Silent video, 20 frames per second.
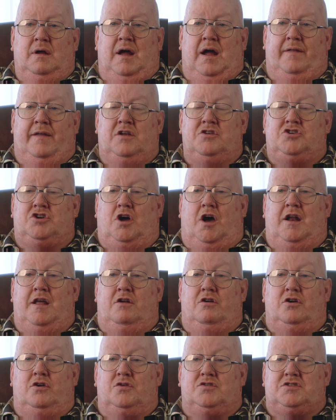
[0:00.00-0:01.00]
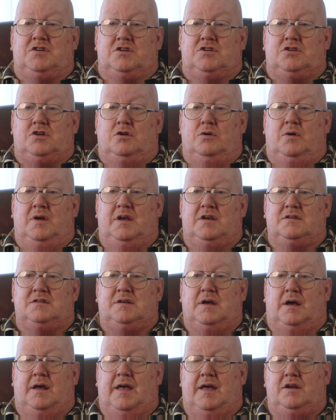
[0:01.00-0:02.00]
And then John introduced us to his
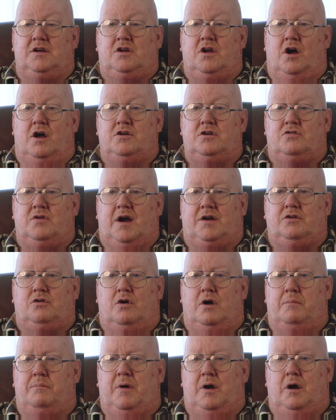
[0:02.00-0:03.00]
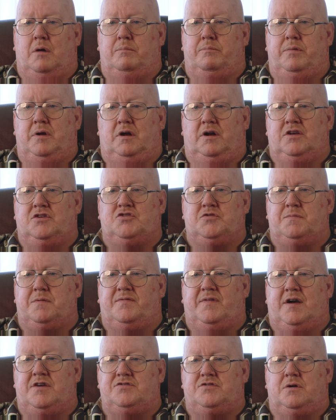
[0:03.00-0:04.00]
head contractor, our building
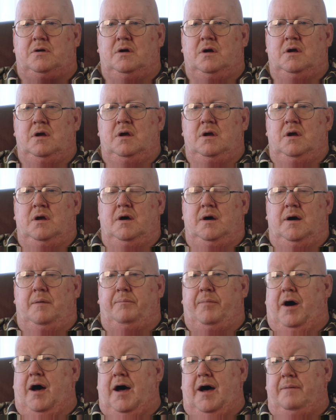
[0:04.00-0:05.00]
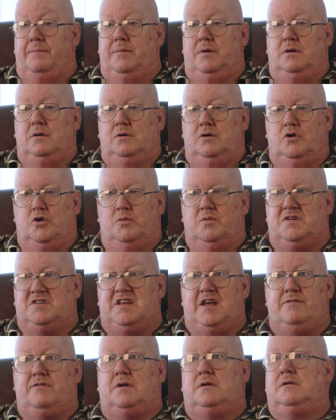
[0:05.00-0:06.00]
supervisor, Bob, who
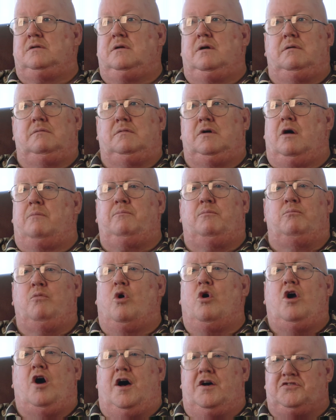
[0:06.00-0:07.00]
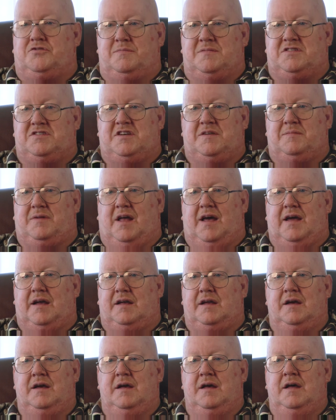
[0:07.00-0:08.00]
was even more awesome, it seemed like,
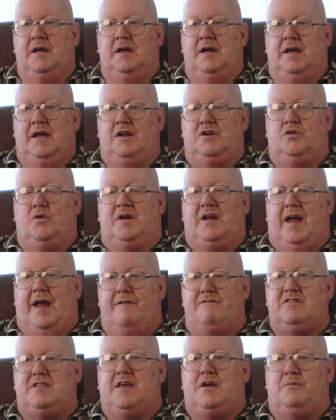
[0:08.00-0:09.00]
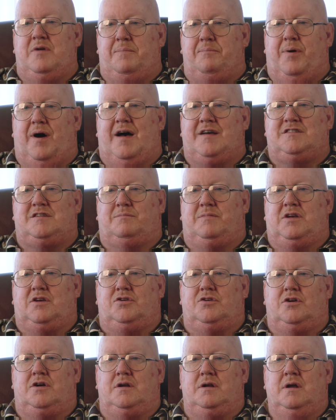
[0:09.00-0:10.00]
in doing everything we possibly
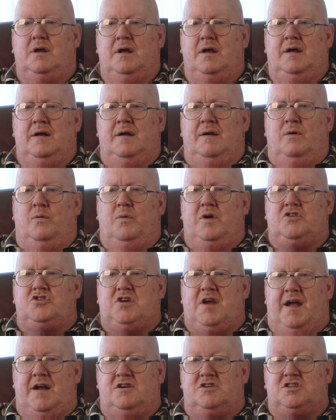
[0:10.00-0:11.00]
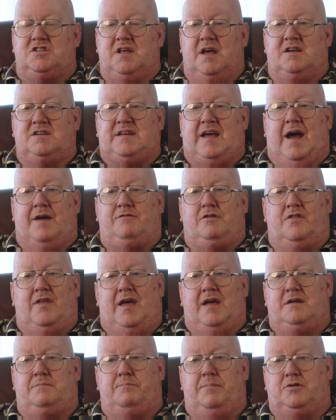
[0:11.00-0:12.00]
could. We changed things after
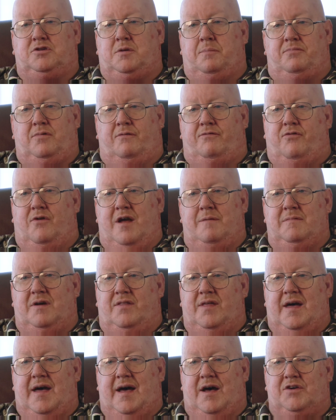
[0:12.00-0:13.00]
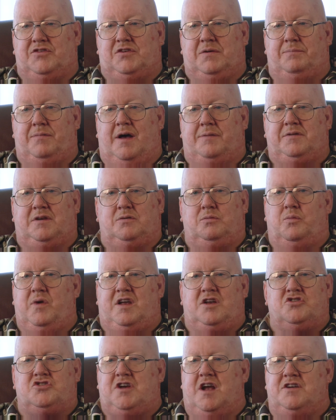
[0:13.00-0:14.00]
they had put the frame of the house, and Bob says, we
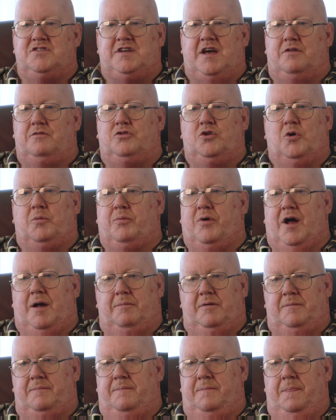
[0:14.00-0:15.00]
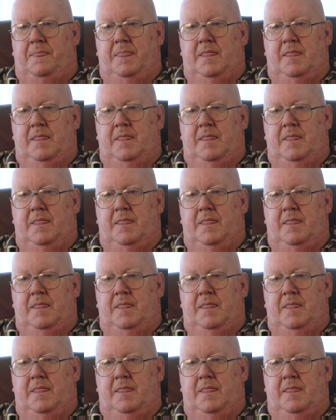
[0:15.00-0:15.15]
can change that with no problem.